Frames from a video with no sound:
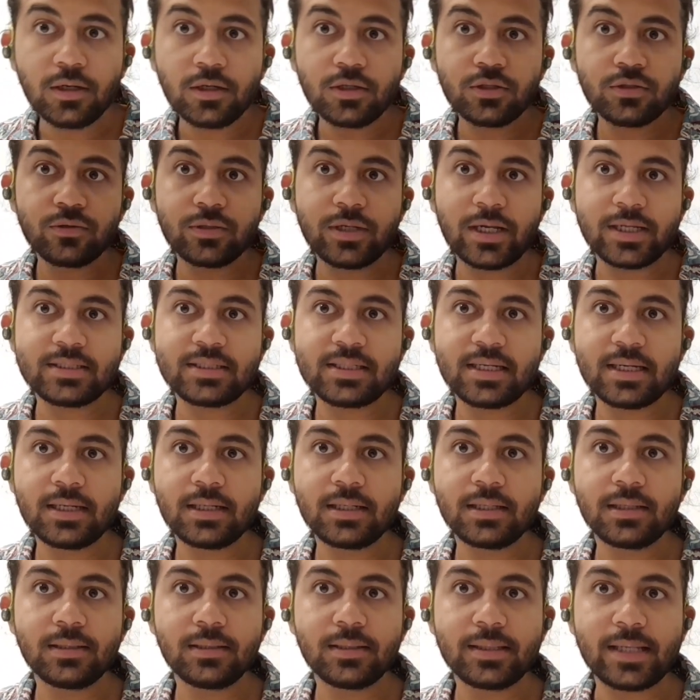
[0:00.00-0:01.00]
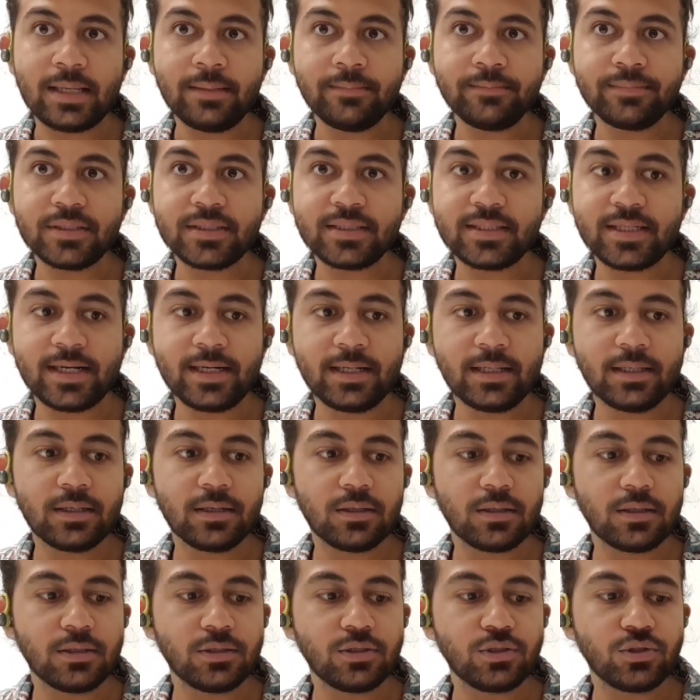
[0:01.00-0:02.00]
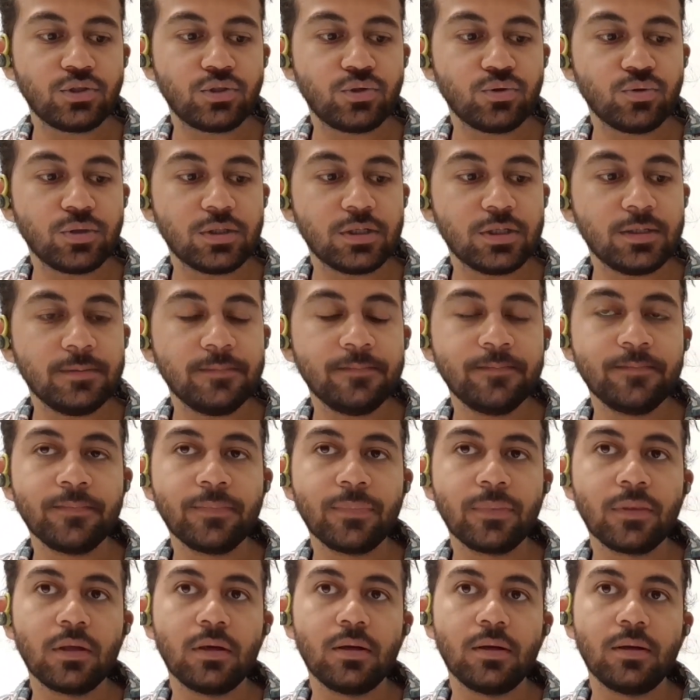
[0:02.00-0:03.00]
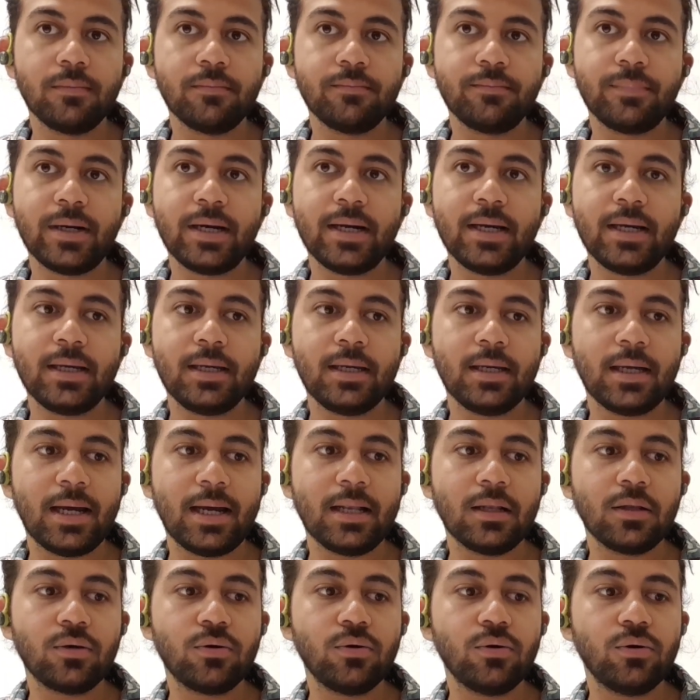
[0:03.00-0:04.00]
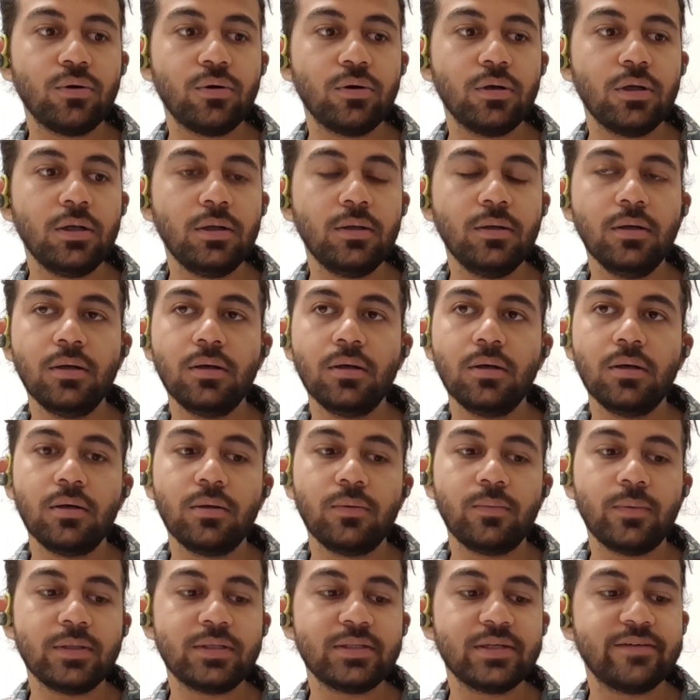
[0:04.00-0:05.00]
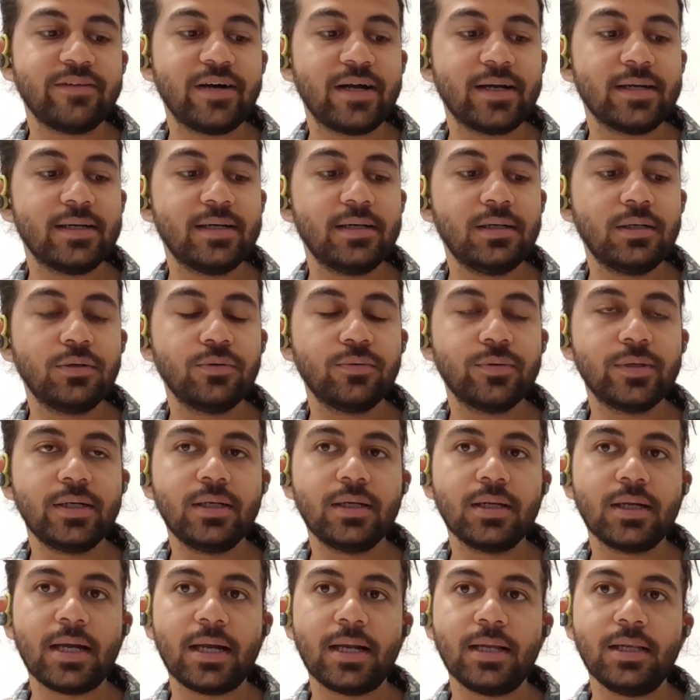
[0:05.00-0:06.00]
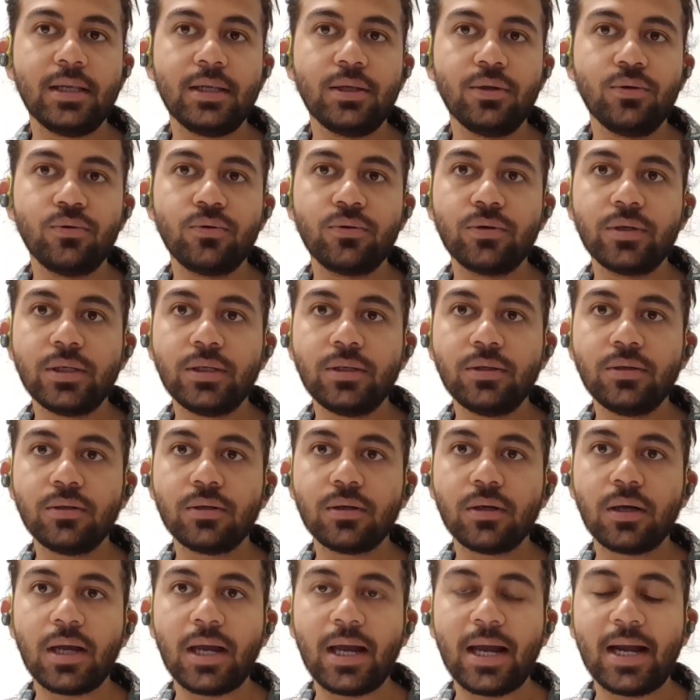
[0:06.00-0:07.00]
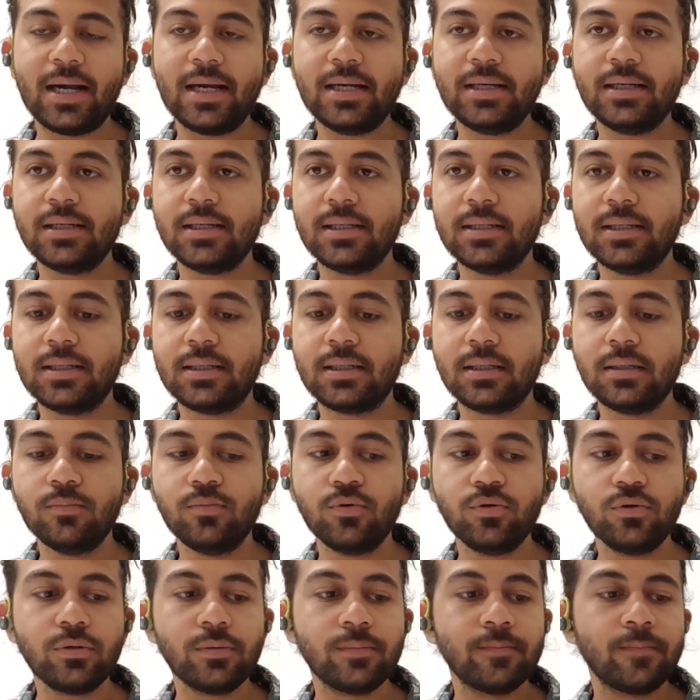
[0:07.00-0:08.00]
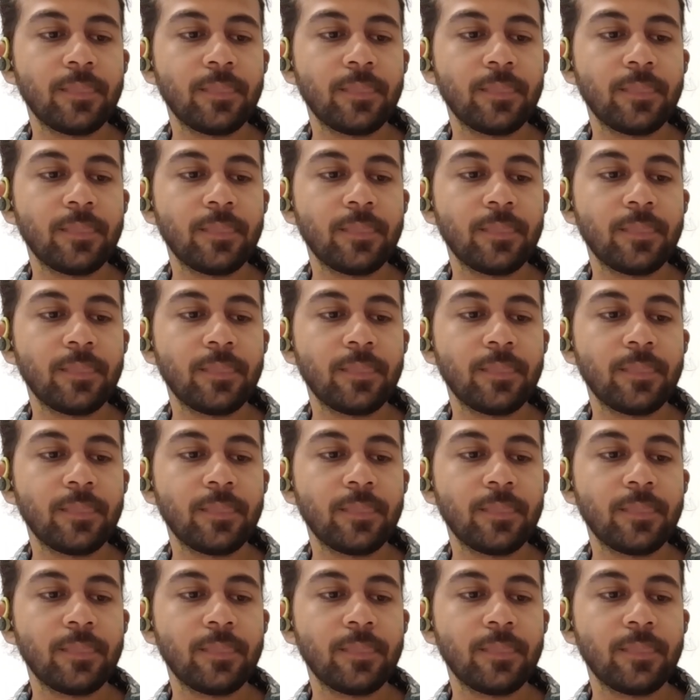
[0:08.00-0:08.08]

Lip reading: So that's like 10% sugar by alcohol which I've added to it, and you can add a little more,